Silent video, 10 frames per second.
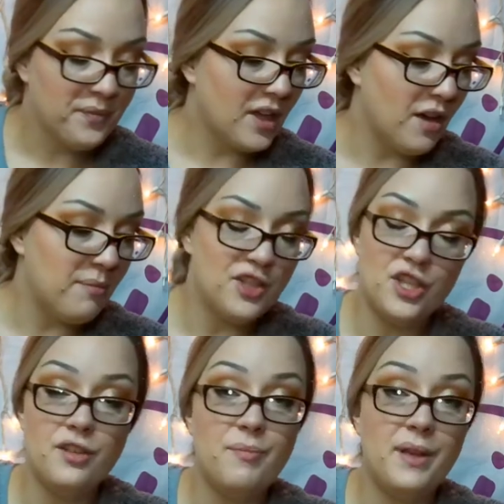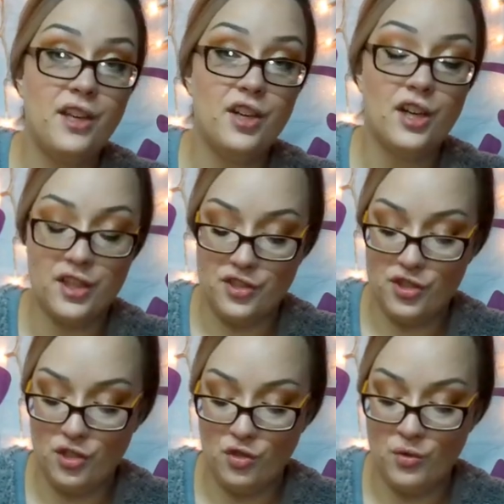commissioned Peter
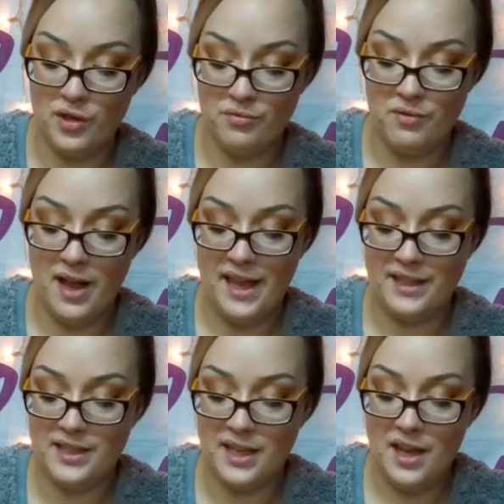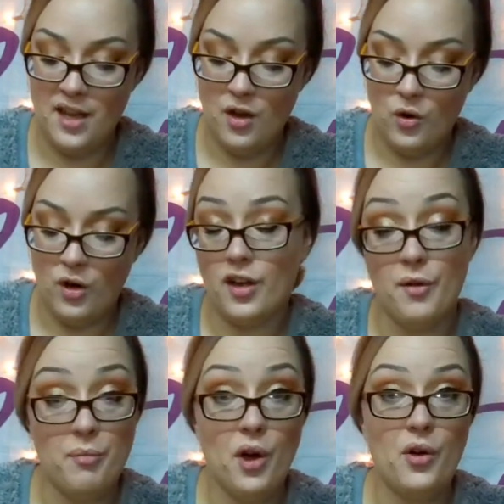to write or
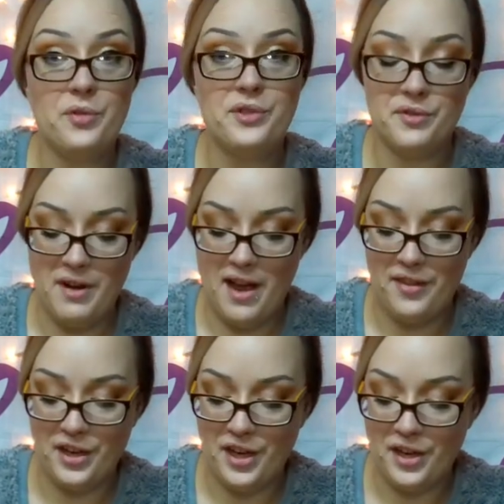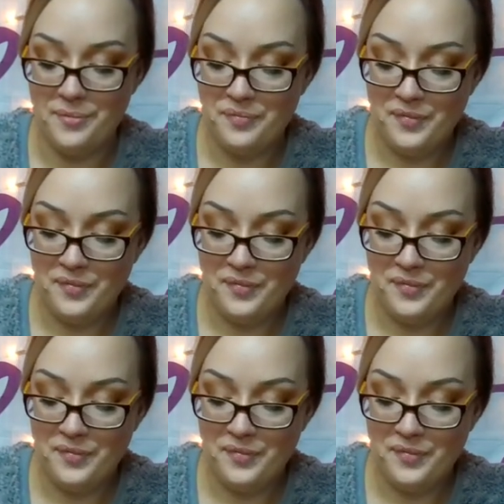compose rather,